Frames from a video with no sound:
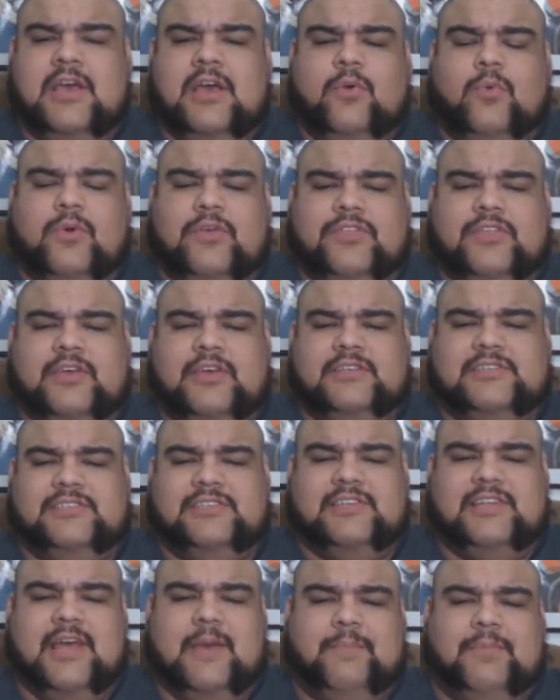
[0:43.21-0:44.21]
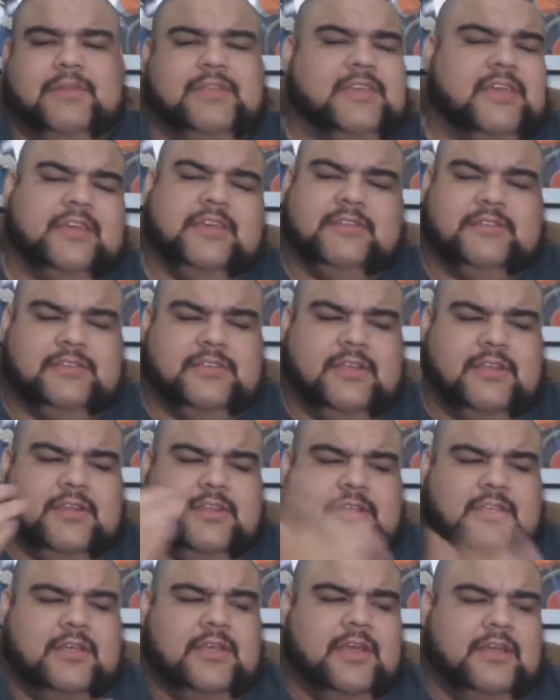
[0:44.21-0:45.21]
with Synap and Gigic did
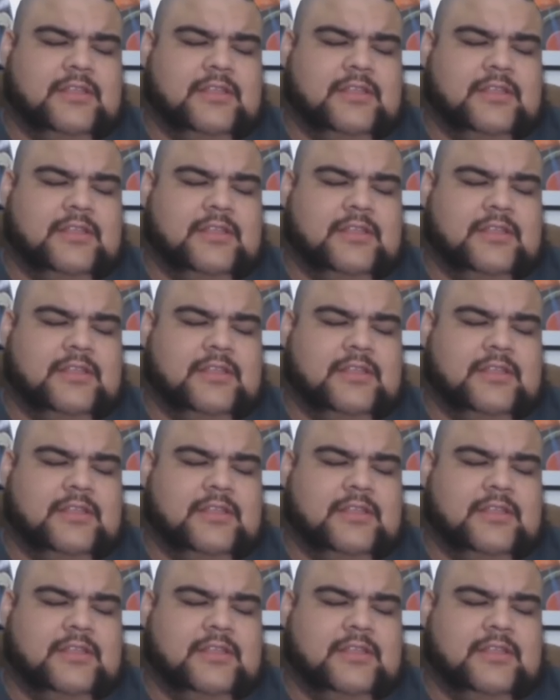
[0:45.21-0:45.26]
it,